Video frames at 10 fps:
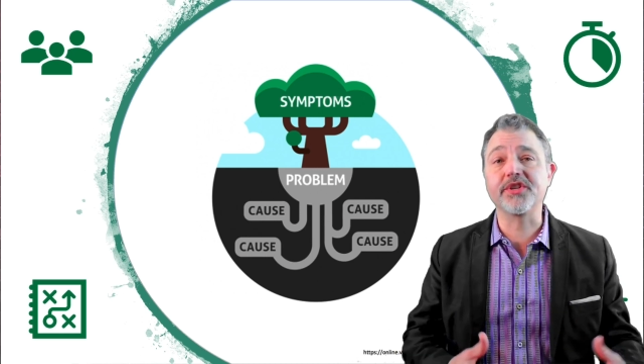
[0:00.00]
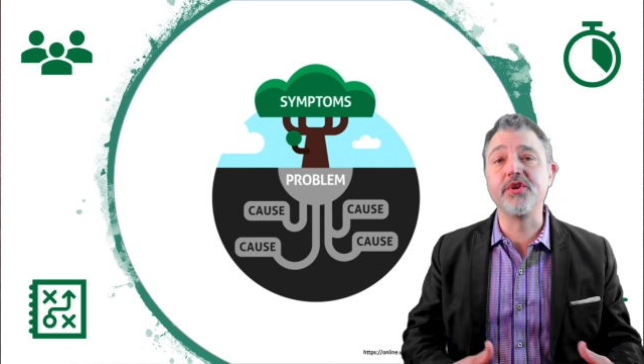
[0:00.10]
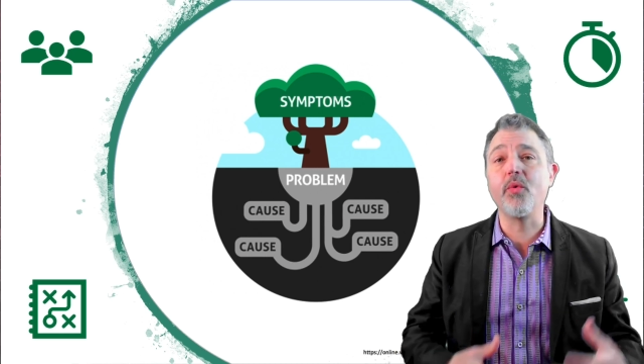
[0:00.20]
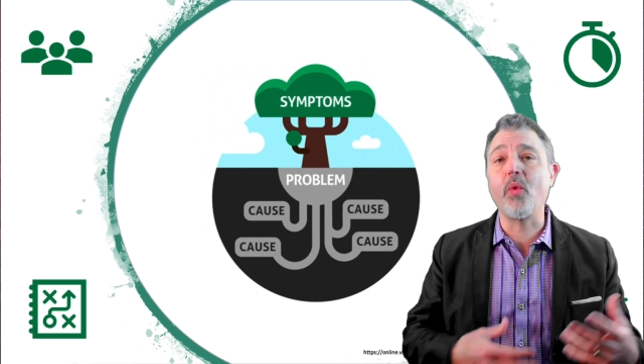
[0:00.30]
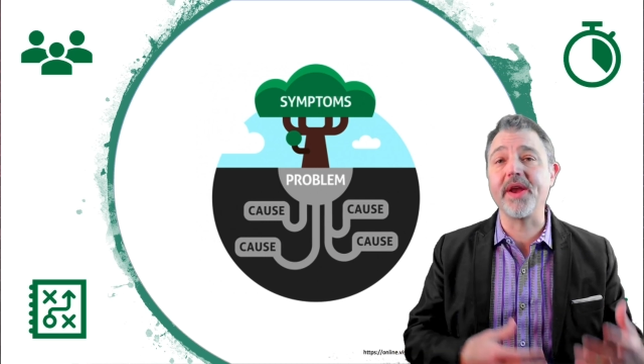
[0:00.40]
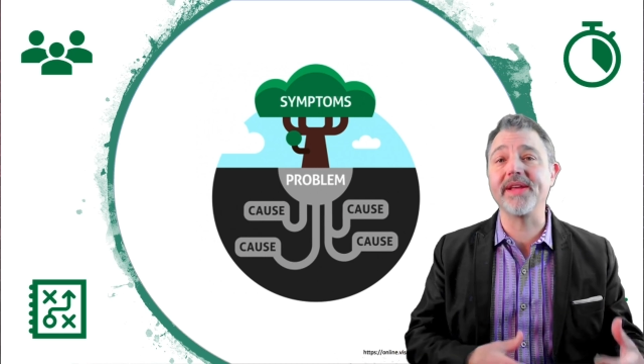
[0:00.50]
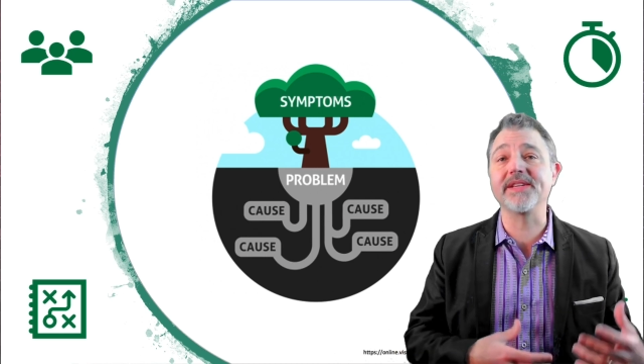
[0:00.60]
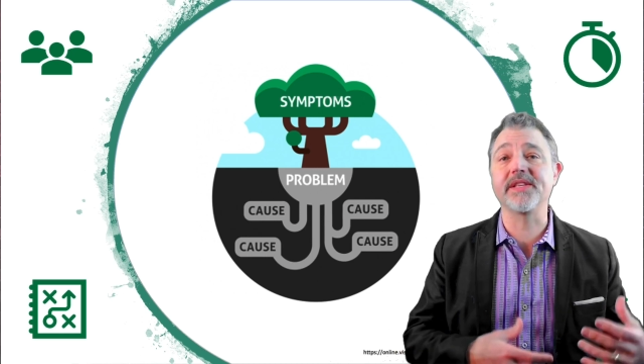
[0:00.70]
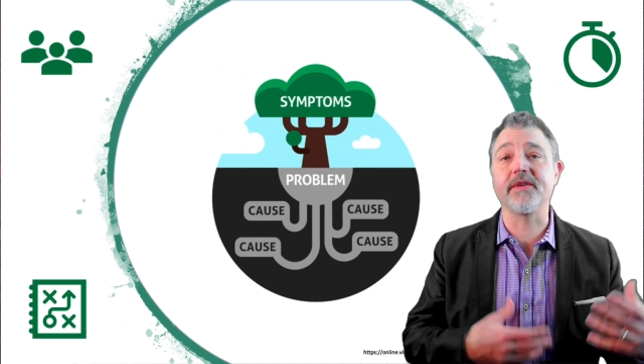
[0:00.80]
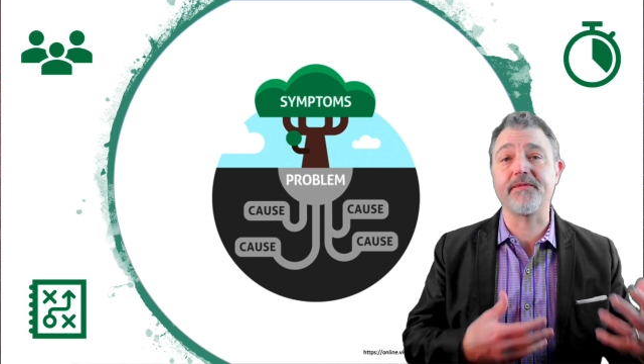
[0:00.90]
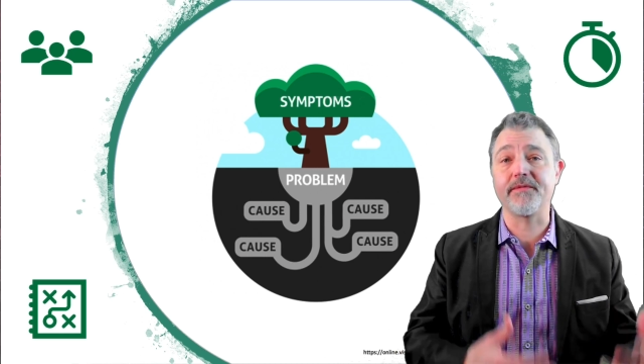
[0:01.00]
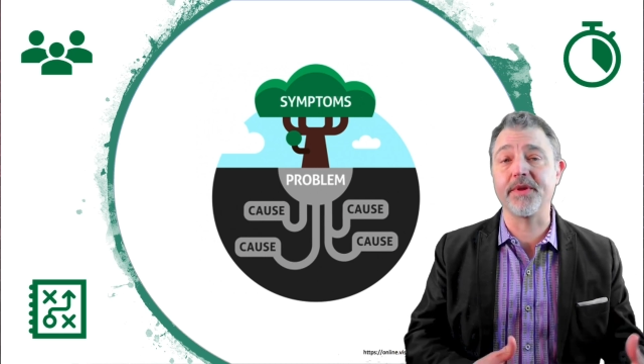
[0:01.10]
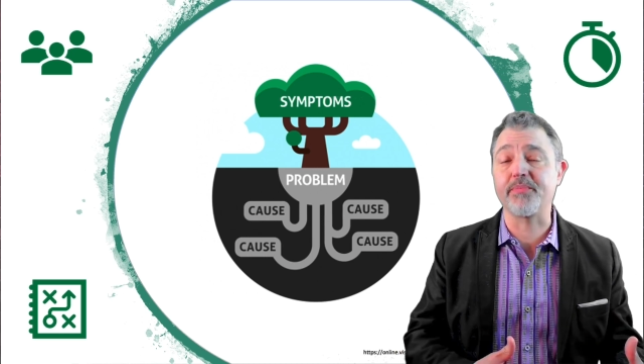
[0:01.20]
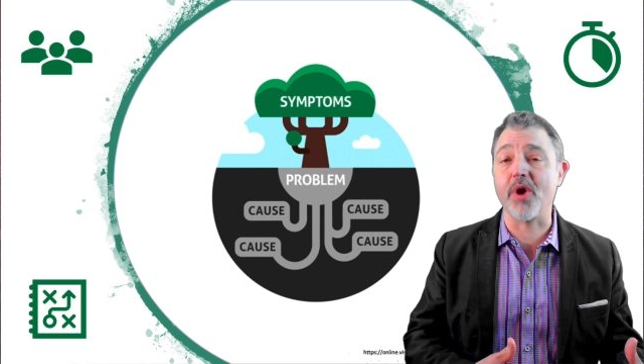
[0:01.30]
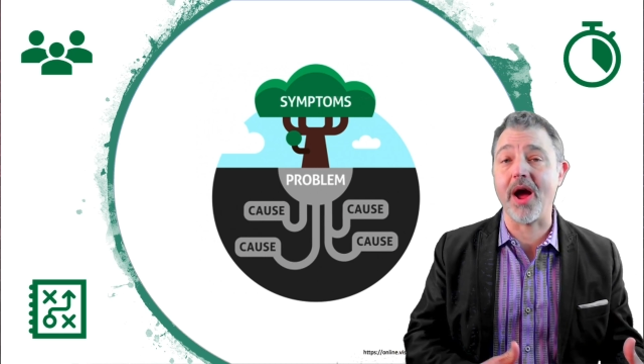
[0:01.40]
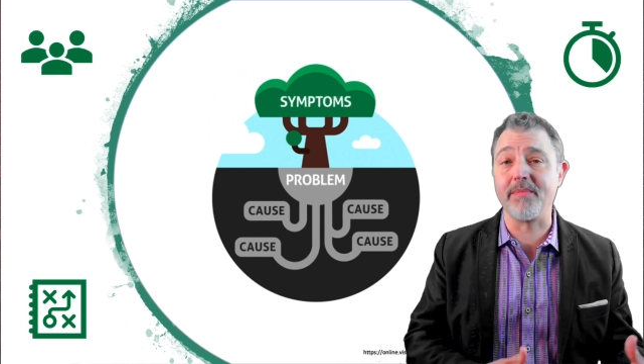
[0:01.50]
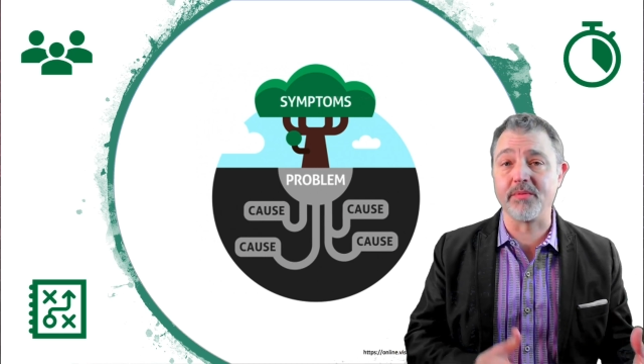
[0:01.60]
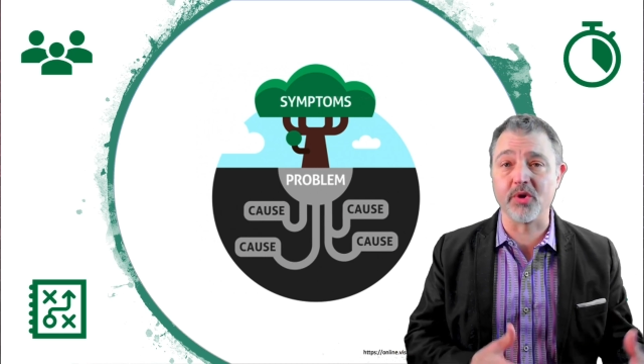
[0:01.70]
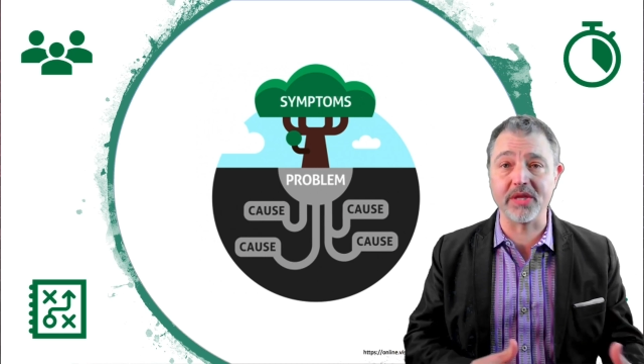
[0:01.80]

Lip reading: to what is the problem,